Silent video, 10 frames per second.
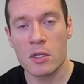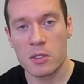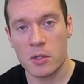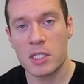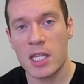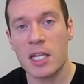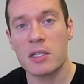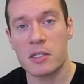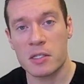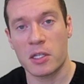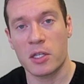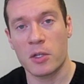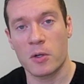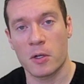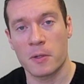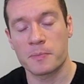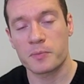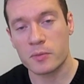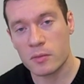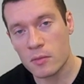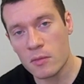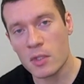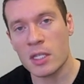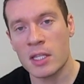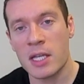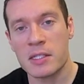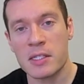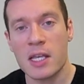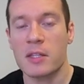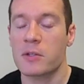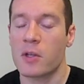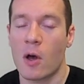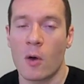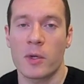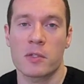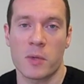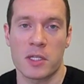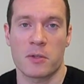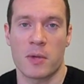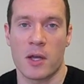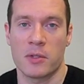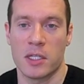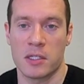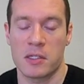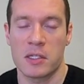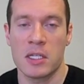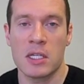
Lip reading: So the data is secure. That said, there's always ways around this.